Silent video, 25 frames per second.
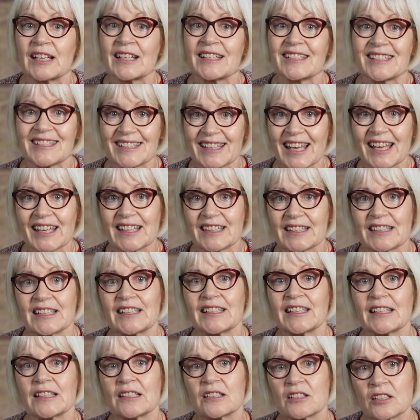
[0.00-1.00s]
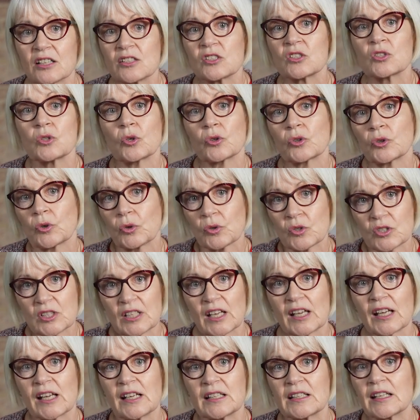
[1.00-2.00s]
sadly it does not
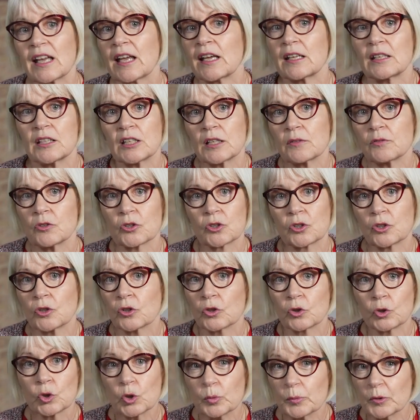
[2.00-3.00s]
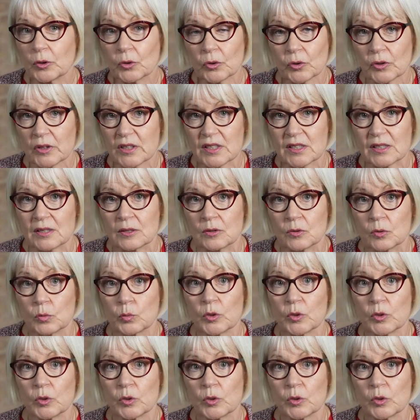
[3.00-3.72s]
contain any of the curcuminoids,